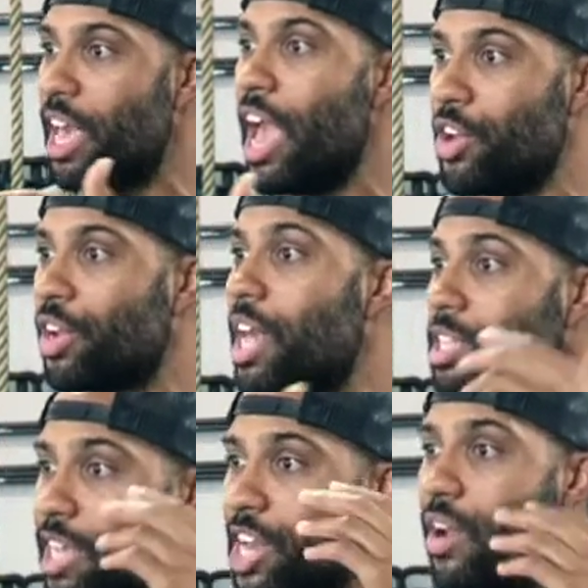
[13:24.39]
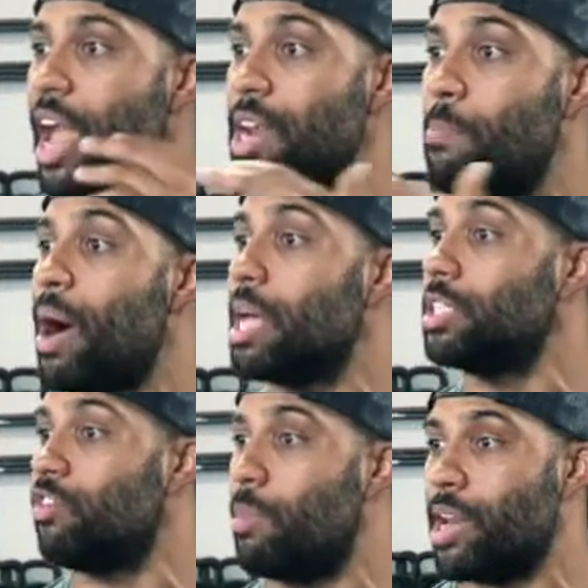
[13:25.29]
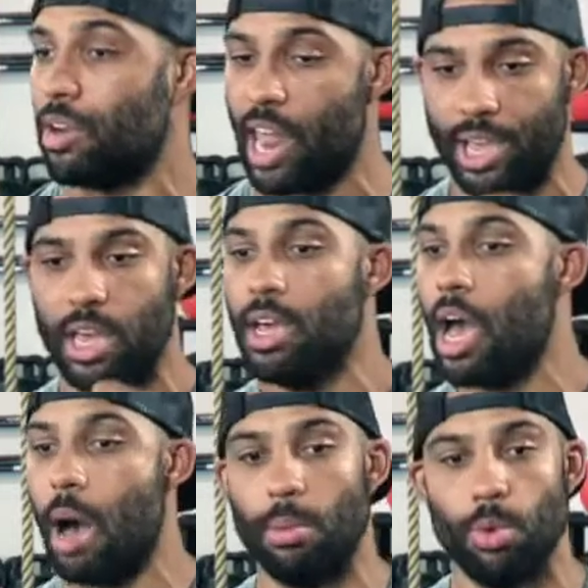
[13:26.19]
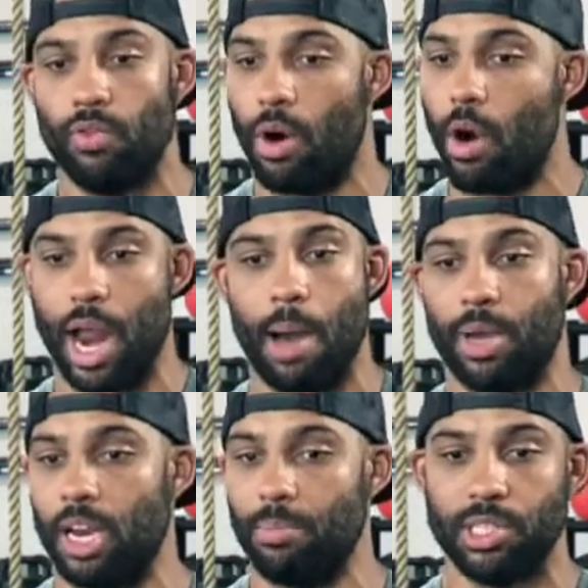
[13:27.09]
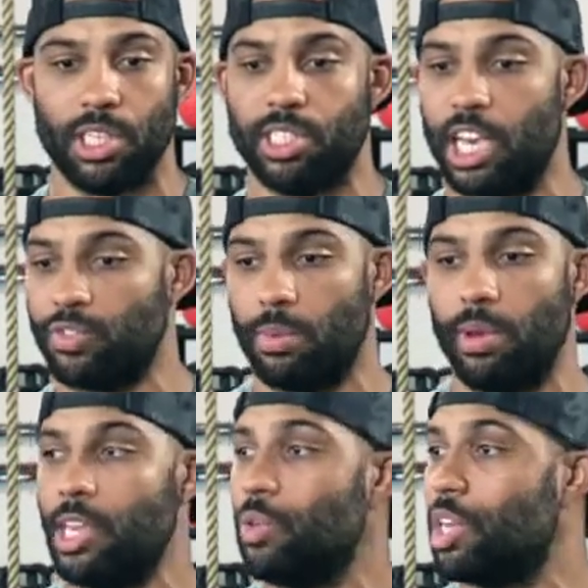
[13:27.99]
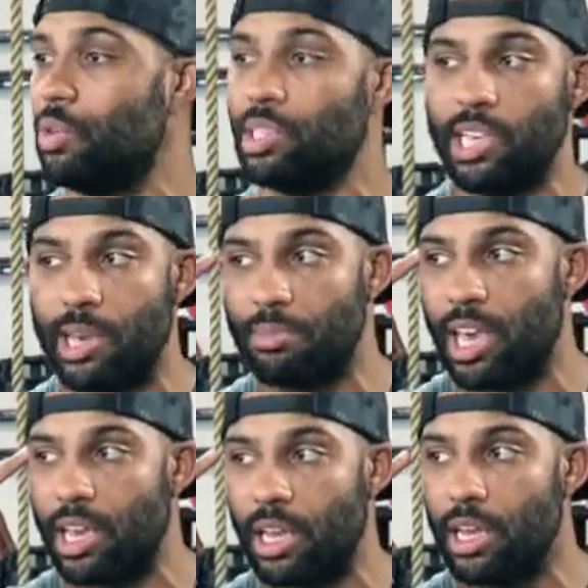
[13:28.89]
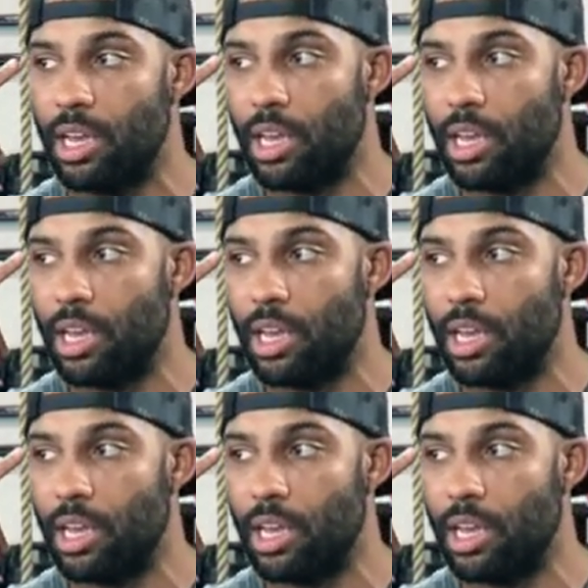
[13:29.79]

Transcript: Yeah, you're getting inside your head in a positive manner, like, I'm gonna move on, I'm gonna be successful. And you can do the same thing.